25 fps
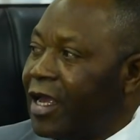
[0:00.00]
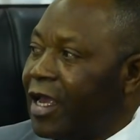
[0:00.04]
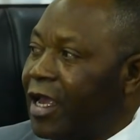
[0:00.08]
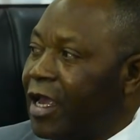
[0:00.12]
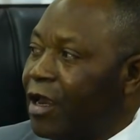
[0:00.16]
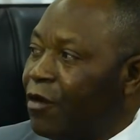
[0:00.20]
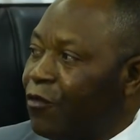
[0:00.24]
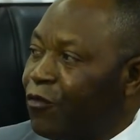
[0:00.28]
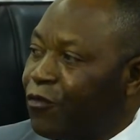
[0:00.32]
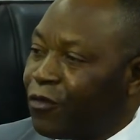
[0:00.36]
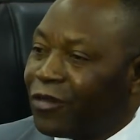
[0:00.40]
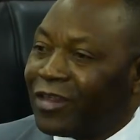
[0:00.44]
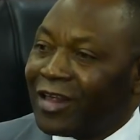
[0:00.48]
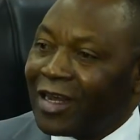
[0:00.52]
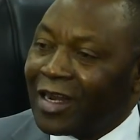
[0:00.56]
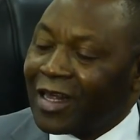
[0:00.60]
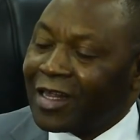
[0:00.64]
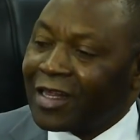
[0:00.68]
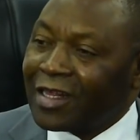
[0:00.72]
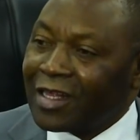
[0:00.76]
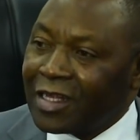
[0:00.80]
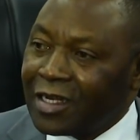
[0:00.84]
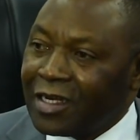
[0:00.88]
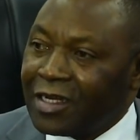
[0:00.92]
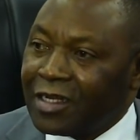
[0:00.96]

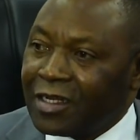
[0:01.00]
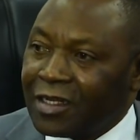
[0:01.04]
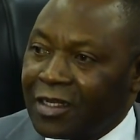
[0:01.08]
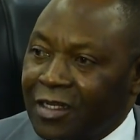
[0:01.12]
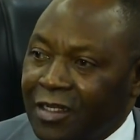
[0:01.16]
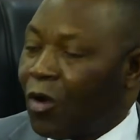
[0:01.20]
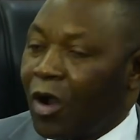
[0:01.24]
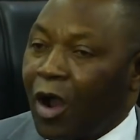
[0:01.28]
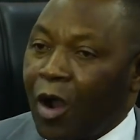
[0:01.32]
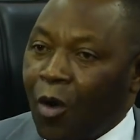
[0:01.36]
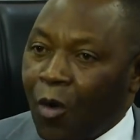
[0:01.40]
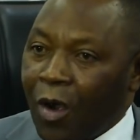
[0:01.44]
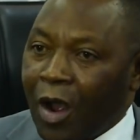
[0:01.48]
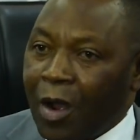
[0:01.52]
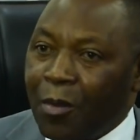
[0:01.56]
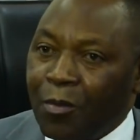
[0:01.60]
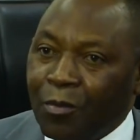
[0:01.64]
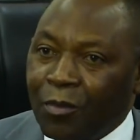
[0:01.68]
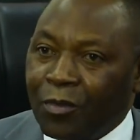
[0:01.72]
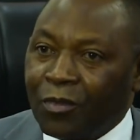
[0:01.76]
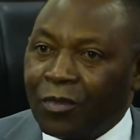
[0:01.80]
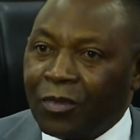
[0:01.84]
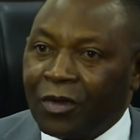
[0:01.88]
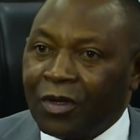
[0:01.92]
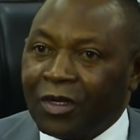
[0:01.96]
1030 kwa awamu,
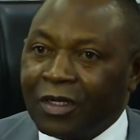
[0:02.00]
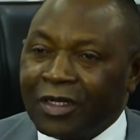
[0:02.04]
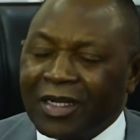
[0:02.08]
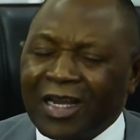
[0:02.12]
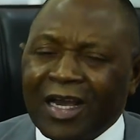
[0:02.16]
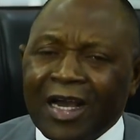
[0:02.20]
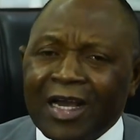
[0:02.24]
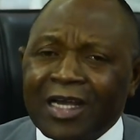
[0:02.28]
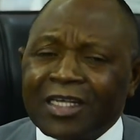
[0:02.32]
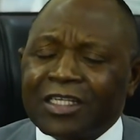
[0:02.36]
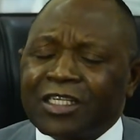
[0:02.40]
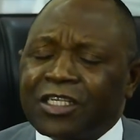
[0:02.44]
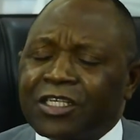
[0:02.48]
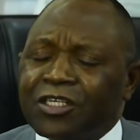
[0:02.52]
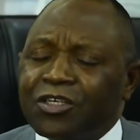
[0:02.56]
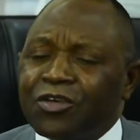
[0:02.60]
na